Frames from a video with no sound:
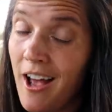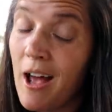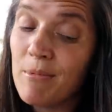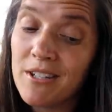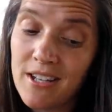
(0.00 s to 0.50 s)

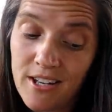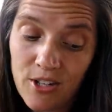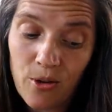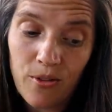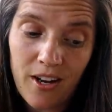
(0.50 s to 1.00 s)
I'm excited to
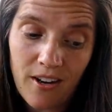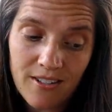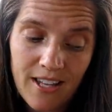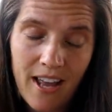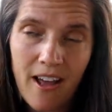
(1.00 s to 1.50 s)
go there because
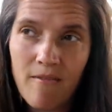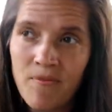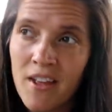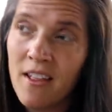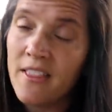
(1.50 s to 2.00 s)
they have
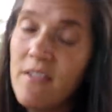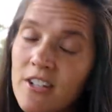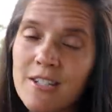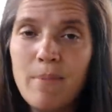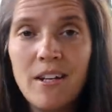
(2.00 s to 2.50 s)
mm-hmm. they've
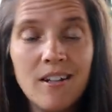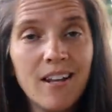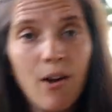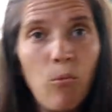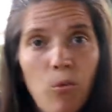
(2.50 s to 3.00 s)
expanded and
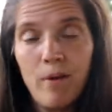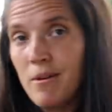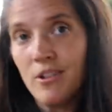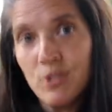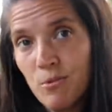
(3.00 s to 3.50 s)
gotten way
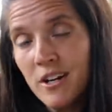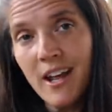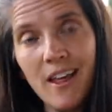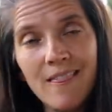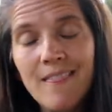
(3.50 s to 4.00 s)
bigger. So we're gonna
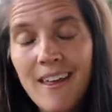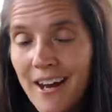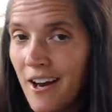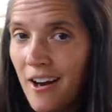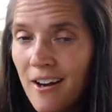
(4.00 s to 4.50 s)
head
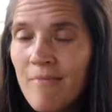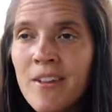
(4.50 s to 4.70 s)
there.